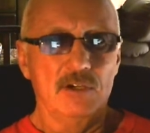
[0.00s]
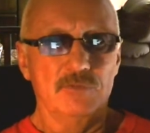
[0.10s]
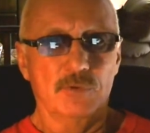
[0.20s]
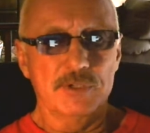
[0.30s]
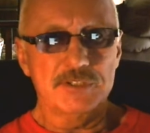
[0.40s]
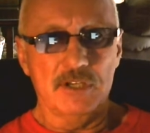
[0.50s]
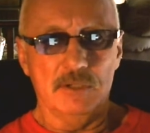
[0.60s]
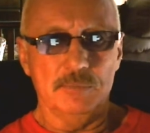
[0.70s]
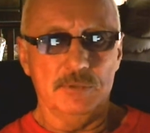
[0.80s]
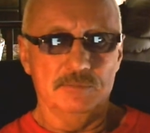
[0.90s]
For
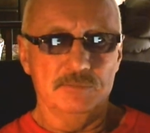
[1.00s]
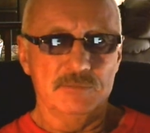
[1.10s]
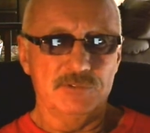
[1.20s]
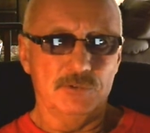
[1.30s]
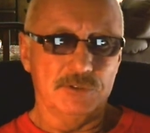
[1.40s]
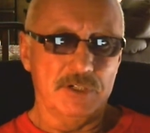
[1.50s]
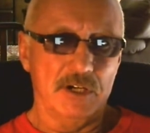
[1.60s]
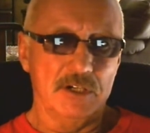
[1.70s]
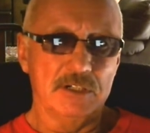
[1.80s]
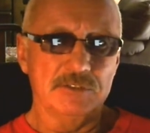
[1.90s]
example, for
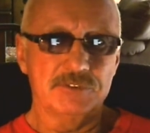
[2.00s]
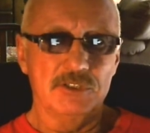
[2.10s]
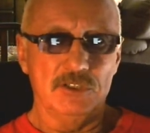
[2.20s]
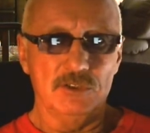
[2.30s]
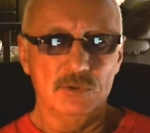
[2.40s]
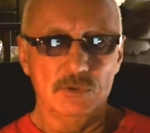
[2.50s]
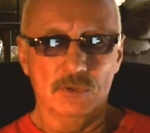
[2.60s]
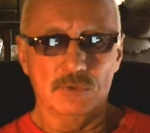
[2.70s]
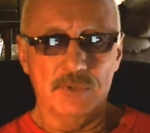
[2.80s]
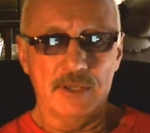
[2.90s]
calves, do
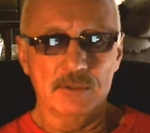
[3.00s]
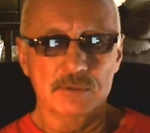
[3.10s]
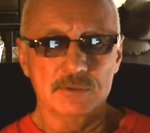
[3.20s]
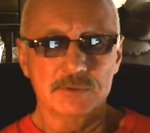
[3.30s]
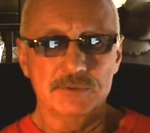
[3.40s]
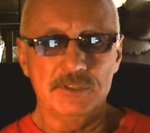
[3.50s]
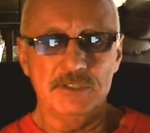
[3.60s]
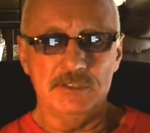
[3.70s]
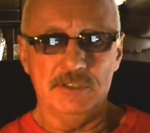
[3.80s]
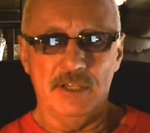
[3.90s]
your regular
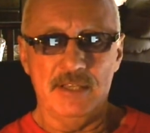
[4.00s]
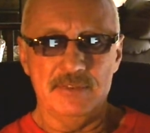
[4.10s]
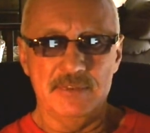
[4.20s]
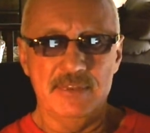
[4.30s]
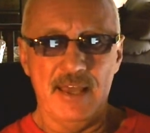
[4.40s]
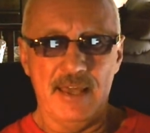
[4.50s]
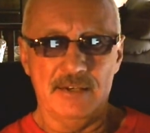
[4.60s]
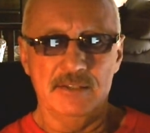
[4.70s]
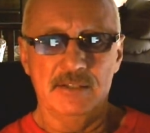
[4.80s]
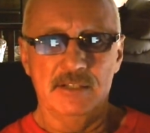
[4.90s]
routine and
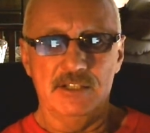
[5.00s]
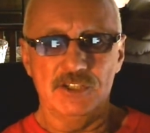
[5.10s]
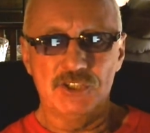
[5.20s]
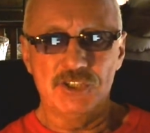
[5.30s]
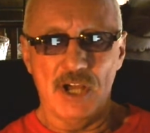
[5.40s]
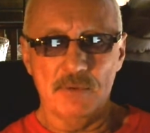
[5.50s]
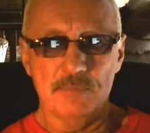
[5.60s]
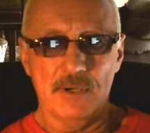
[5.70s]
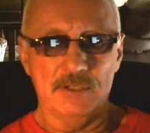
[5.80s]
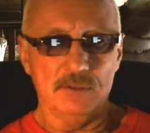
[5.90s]
then
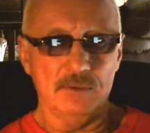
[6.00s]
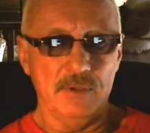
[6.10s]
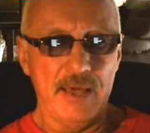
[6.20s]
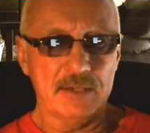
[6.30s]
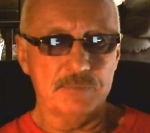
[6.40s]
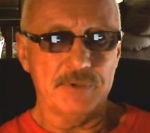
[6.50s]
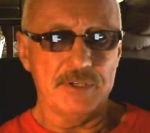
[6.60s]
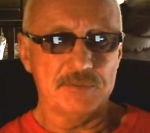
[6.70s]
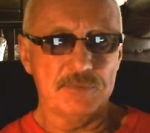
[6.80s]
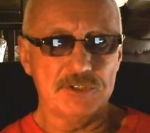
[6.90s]
jump on a leg
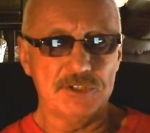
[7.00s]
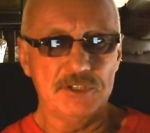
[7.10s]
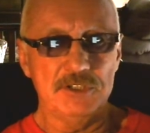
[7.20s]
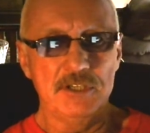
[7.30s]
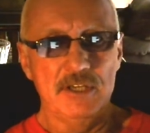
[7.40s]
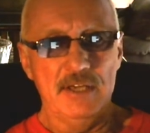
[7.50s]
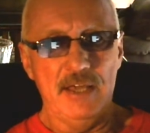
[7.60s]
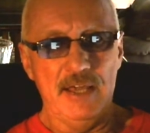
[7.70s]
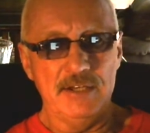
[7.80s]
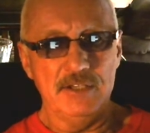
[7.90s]
press machine
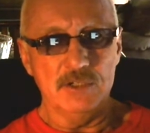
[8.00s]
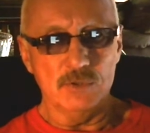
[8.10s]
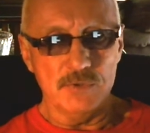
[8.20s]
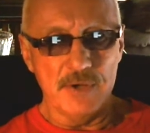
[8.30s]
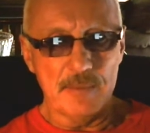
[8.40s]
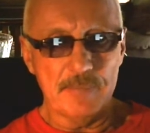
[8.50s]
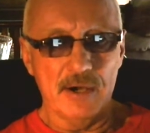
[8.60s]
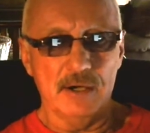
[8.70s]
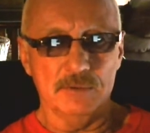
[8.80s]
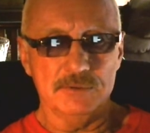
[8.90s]
and rep
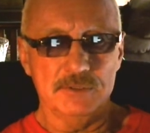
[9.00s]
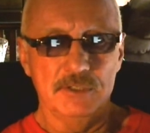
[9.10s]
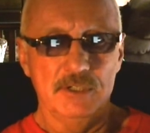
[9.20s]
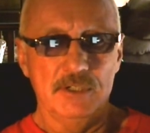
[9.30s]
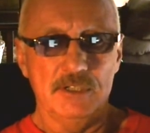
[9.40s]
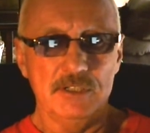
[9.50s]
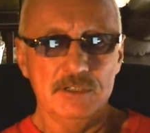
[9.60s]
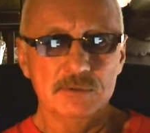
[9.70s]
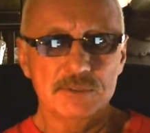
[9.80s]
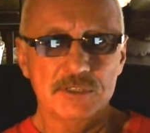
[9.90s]
out.
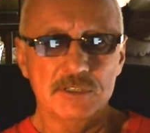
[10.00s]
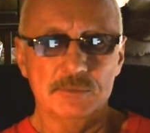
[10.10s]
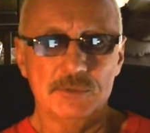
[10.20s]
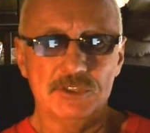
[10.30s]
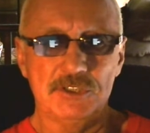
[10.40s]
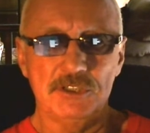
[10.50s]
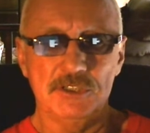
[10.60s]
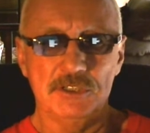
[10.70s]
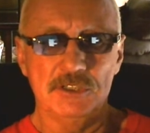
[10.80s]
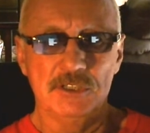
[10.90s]
Using a
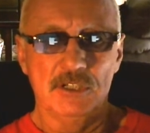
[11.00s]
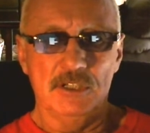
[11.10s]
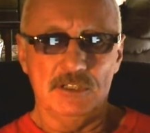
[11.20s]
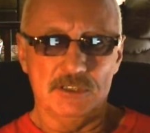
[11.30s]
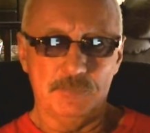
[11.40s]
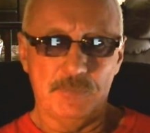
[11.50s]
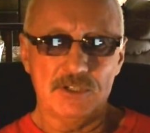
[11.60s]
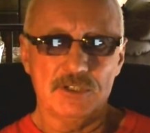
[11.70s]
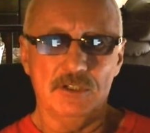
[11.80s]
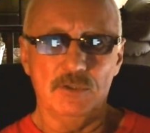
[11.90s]
machine,
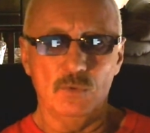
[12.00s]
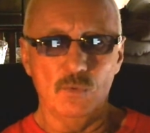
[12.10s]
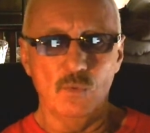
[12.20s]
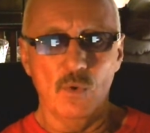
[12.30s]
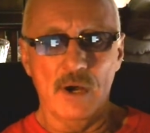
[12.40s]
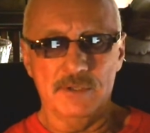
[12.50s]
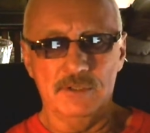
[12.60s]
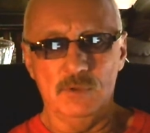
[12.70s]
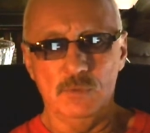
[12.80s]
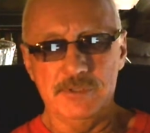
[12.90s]
especially
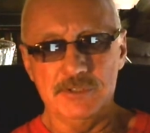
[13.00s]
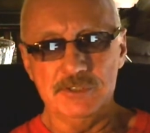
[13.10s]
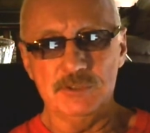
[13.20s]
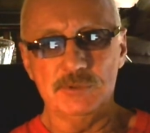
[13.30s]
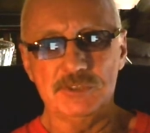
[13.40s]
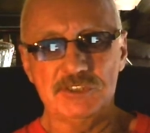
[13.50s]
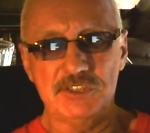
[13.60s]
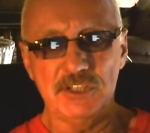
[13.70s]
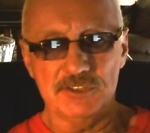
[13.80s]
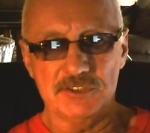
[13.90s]
one where you
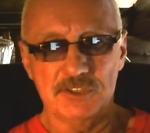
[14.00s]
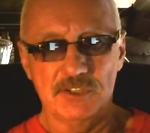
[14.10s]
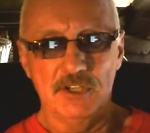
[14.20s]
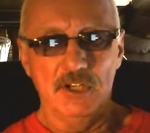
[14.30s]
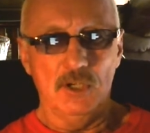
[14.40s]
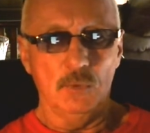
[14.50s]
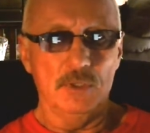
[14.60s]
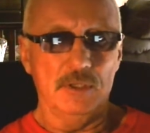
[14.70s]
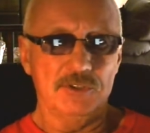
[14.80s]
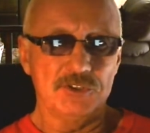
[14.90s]
sit,
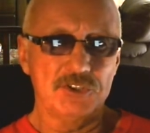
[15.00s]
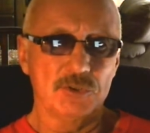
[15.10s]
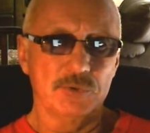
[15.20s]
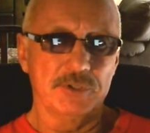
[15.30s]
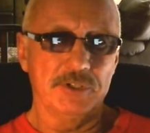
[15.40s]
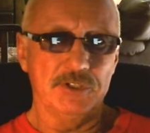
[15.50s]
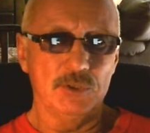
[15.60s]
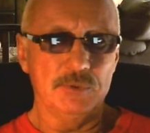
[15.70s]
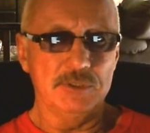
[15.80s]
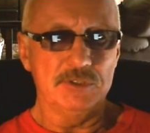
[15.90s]
will ensure
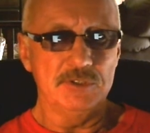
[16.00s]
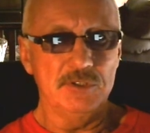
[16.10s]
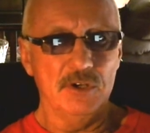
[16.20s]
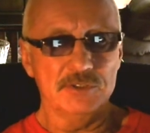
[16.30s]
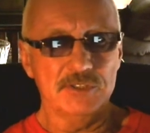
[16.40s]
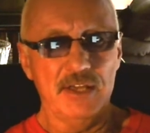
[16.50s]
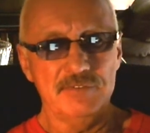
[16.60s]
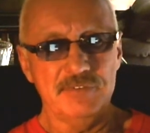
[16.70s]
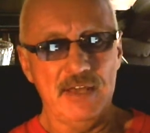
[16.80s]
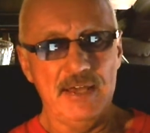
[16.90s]
you will not
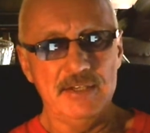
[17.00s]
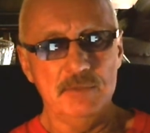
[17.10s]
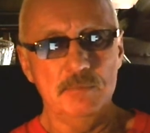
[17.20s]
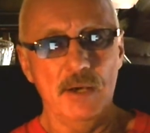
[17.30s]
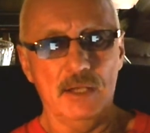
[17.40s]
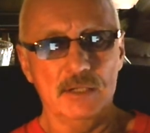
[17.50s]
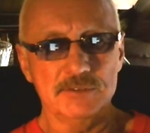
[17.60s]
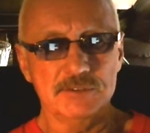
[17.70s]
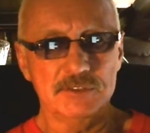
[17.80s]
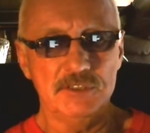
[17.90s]
have any
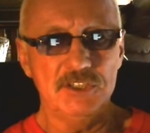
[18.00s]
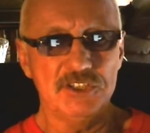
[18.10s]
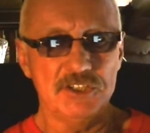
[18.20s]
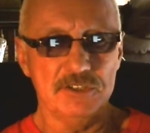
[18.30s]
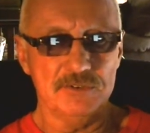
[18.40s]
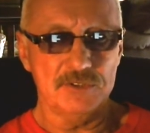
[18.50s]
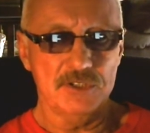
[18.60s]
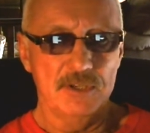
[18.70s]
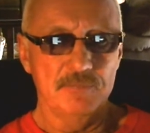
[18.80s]
balance issues.